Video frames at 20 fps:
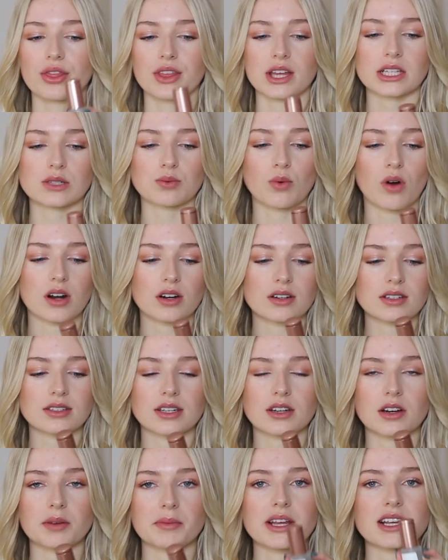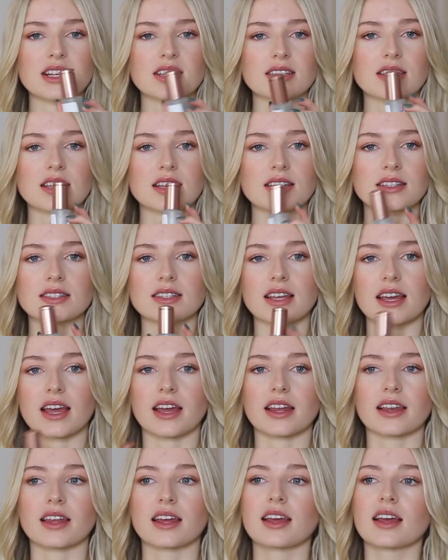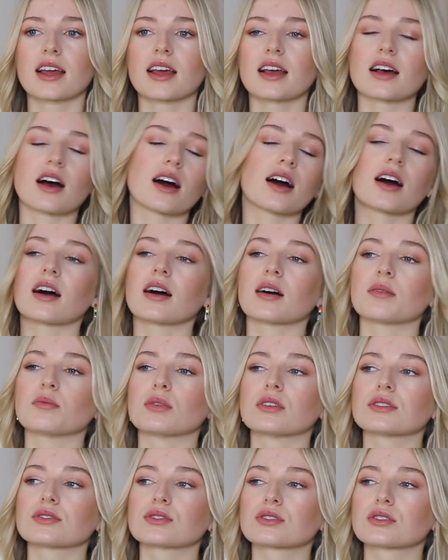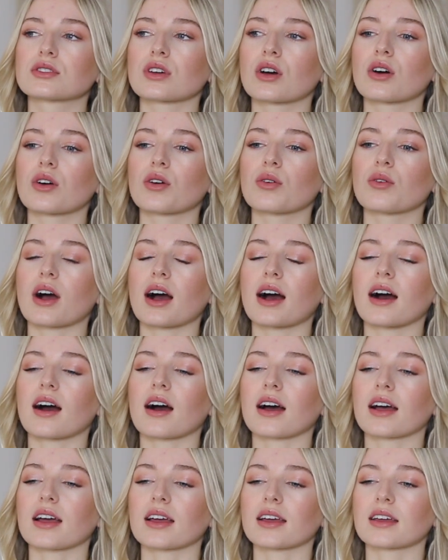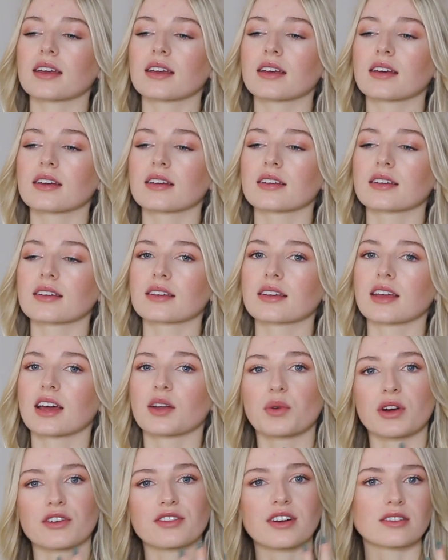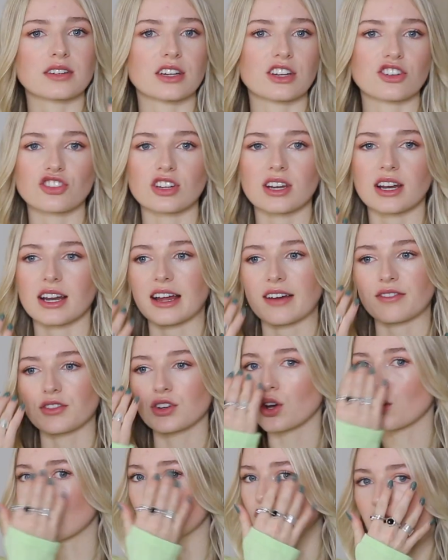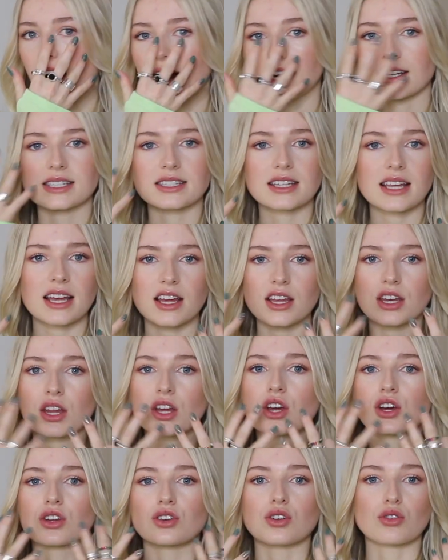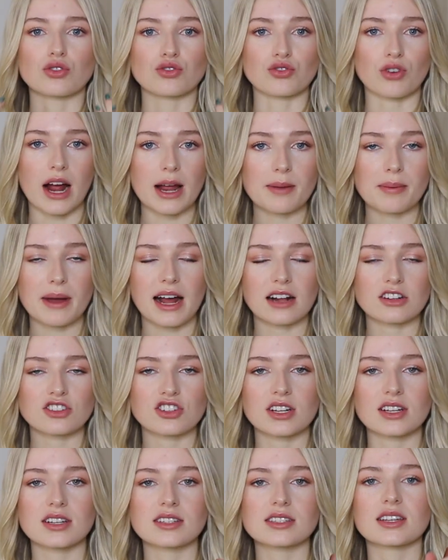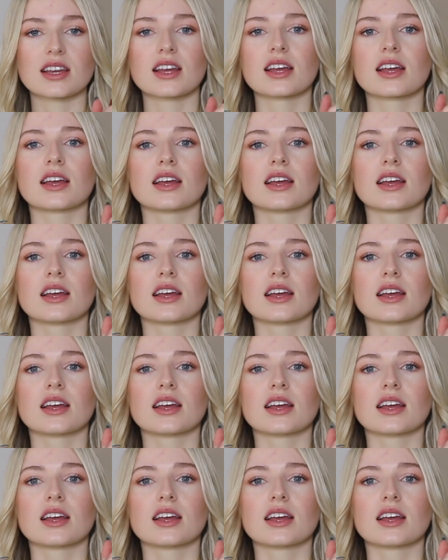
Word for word: This water serum is insane. Um, so I can wear foundation. I have no cracked skin, no dry patches.